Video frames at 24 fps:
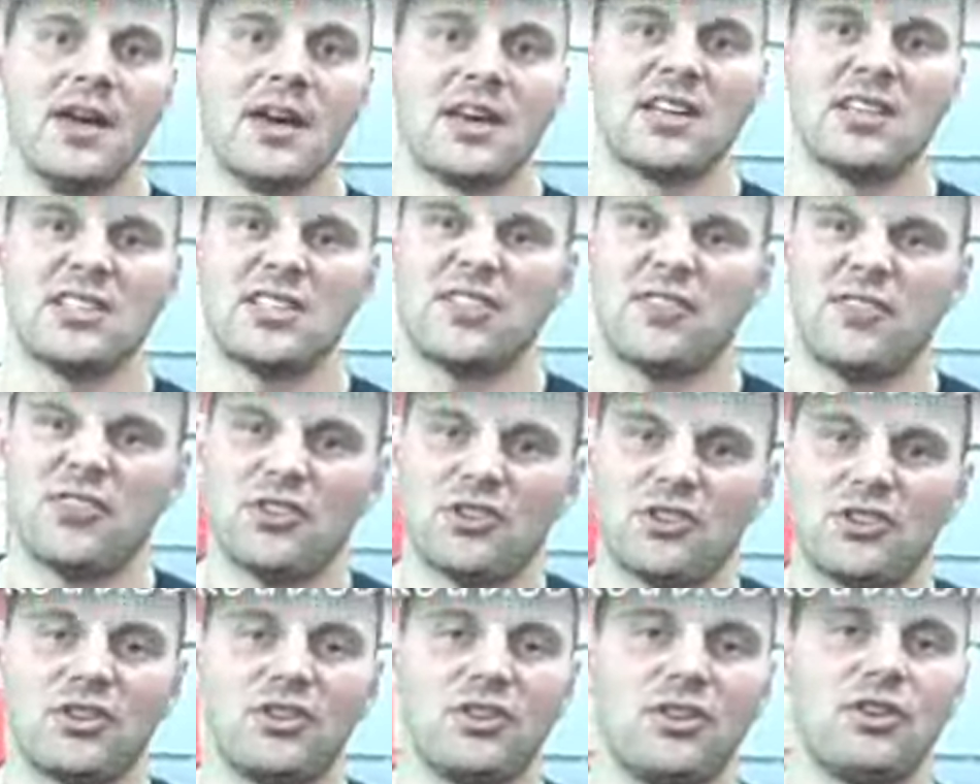Because if
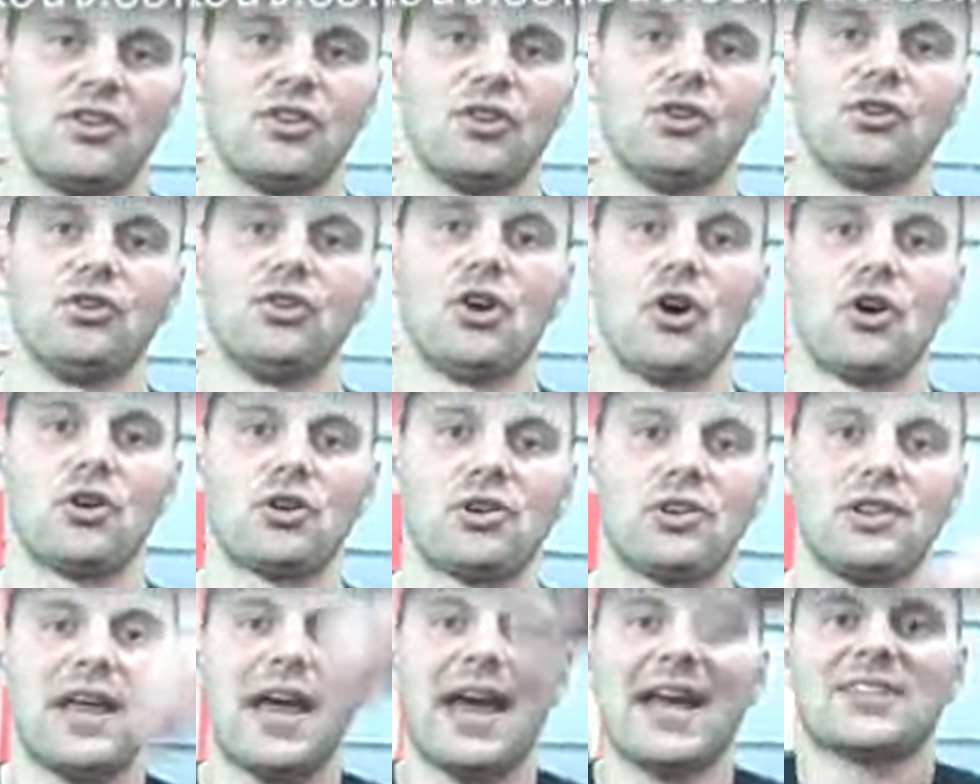you're, you'll know
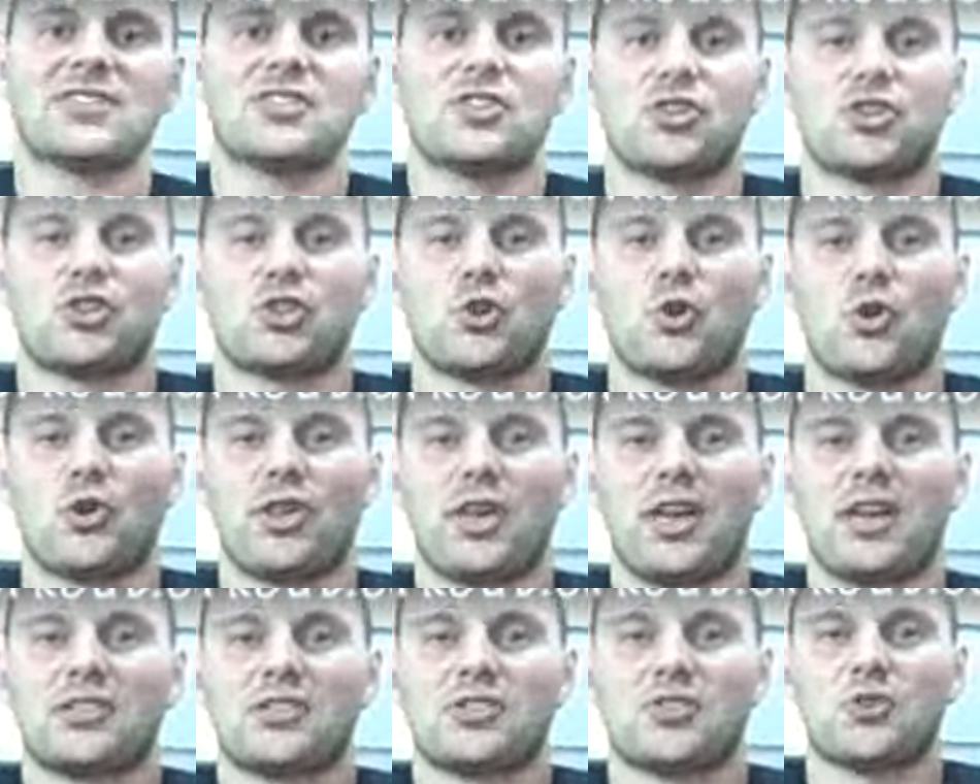your lats are sore.
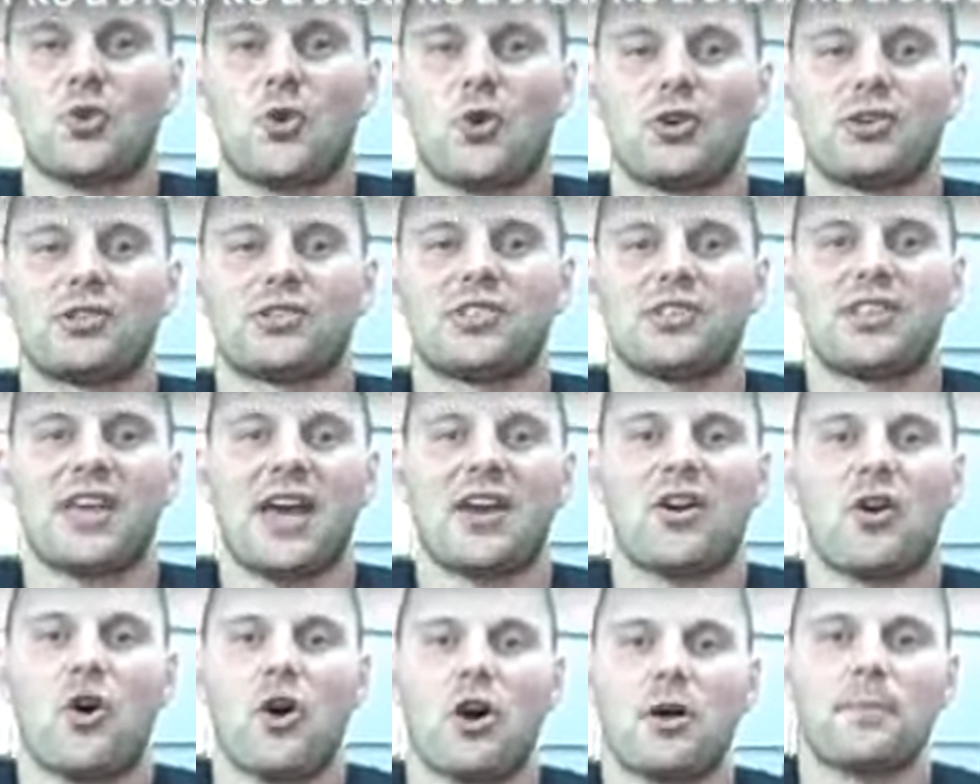They get sore into
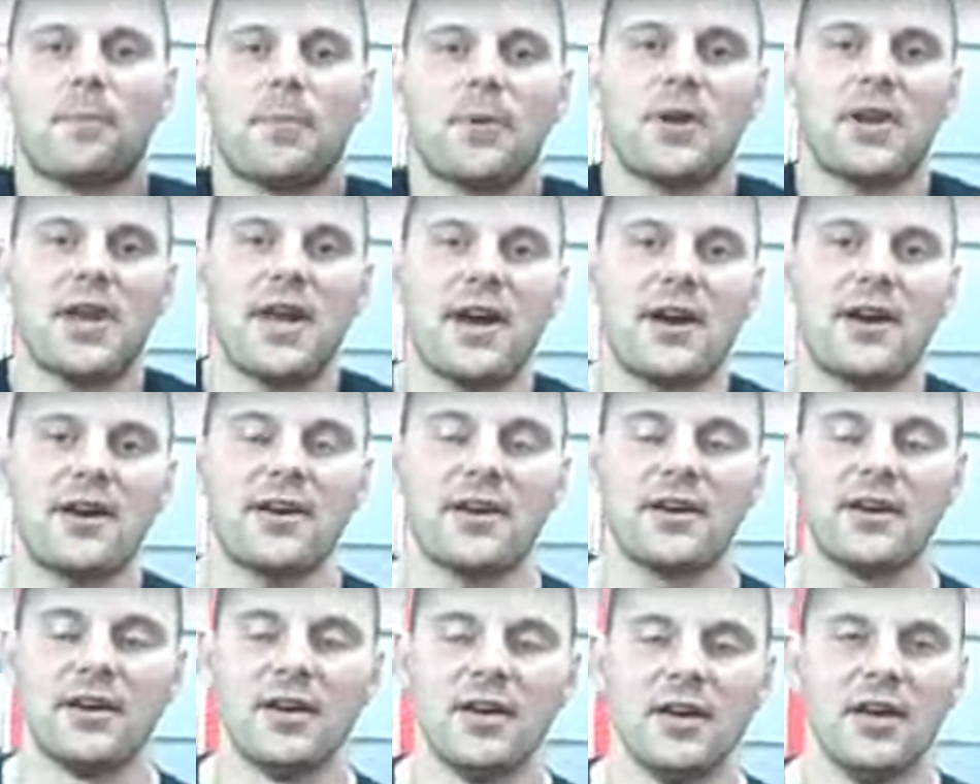that armpit
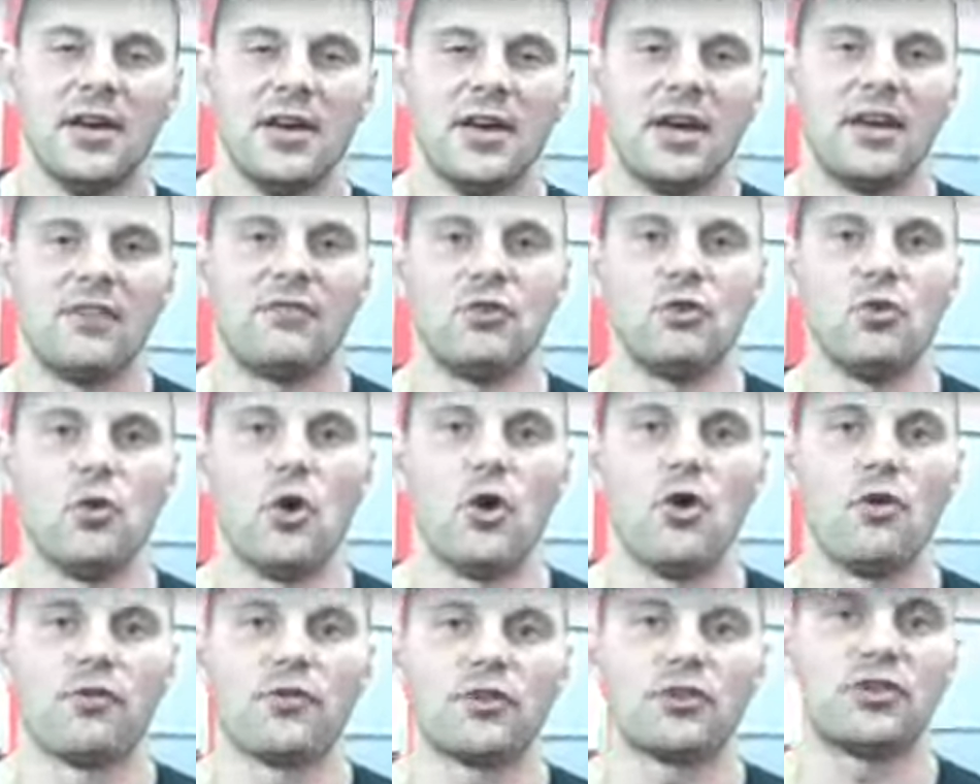area if you
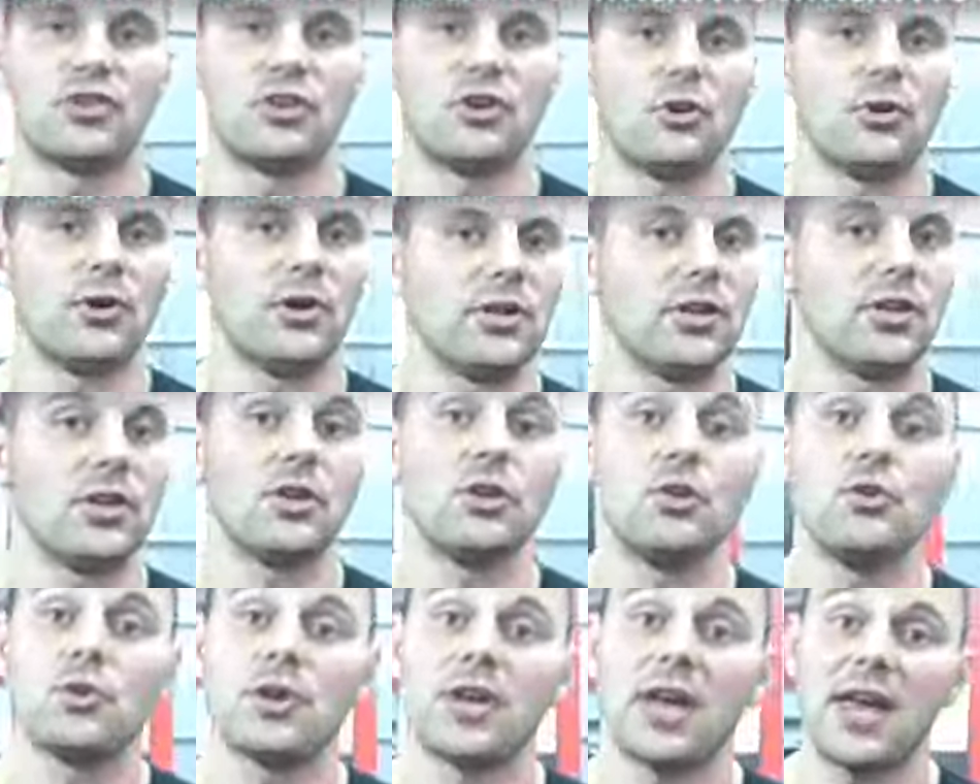overdo it,
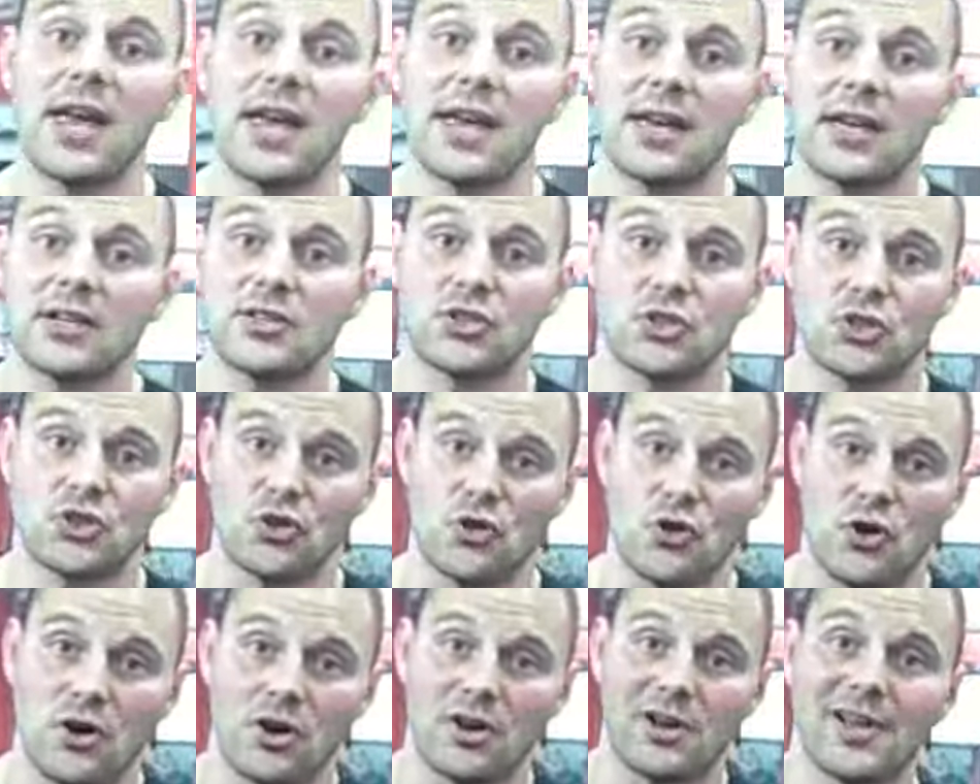you can't get
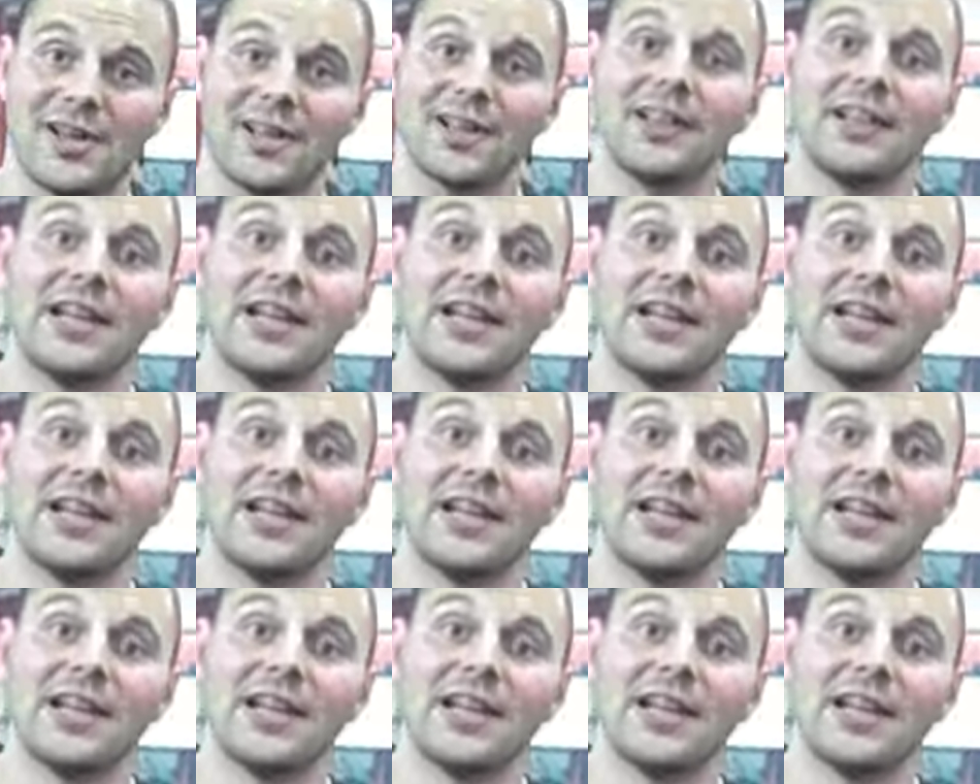strong.